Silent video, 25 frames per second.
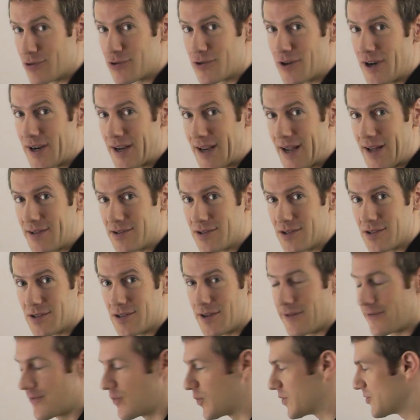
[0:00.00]
try and cancel
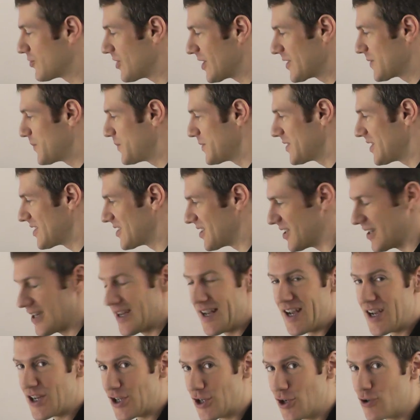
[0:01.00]
stuff. With transposition,
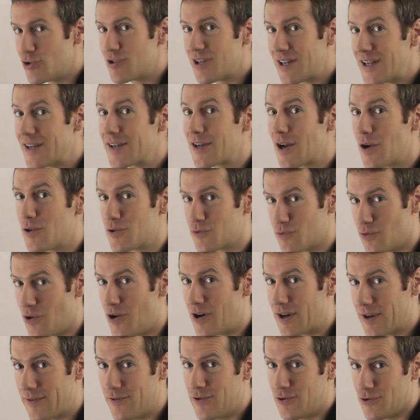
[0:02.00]
usually it goes
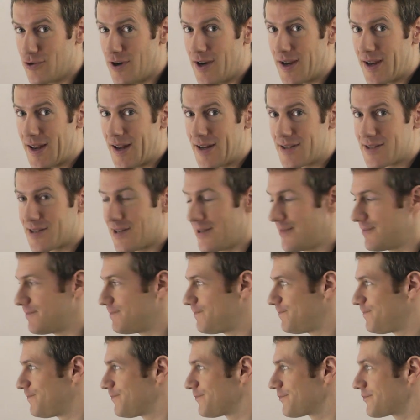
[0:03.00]
wrong if you try and cancel it.
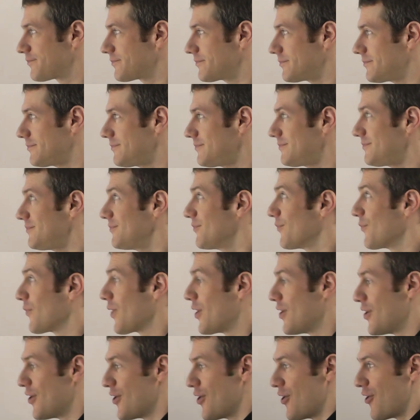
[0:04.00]

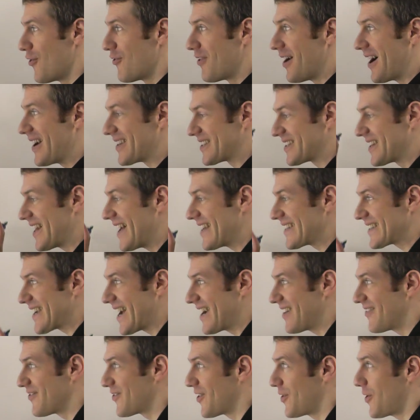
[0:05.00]
Alright, so that's
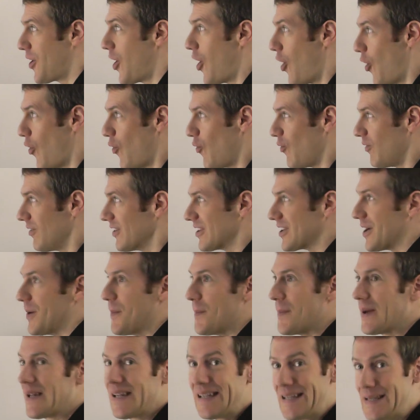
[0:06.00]
kind of the whole
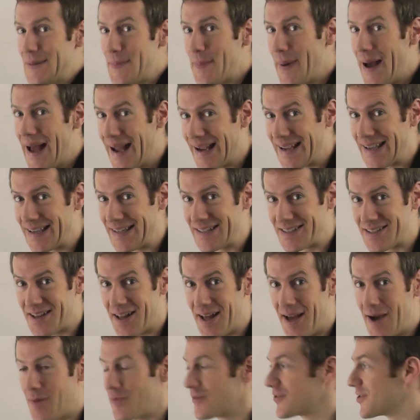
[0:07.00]
complete package
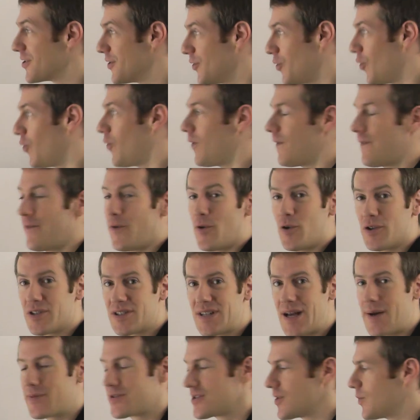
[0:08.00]
there. We've done all 4
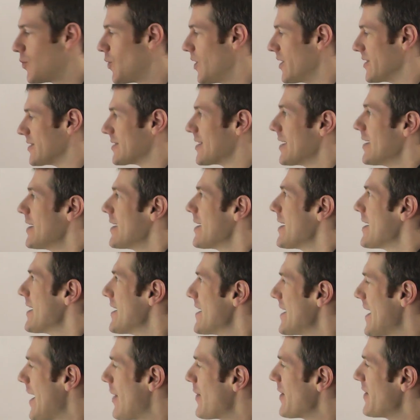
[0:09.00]
steps at once.
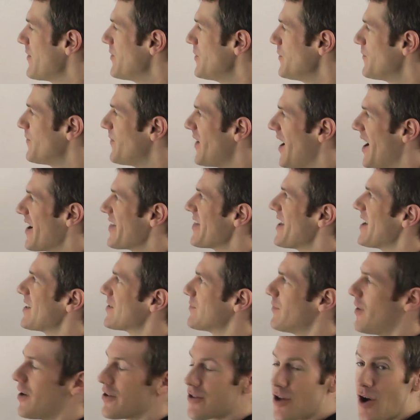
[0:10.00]
Now, if you find
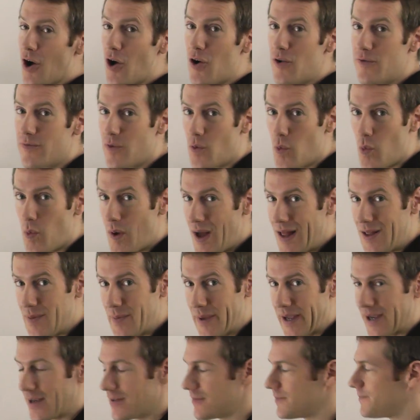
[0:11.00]
that's rather
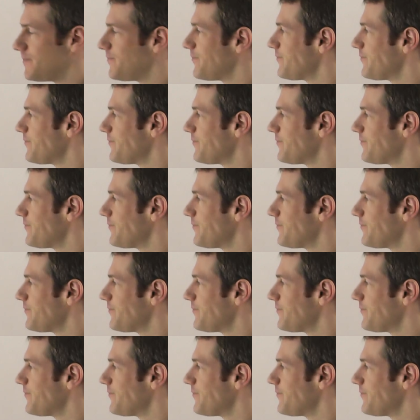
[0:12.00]
overwhelming,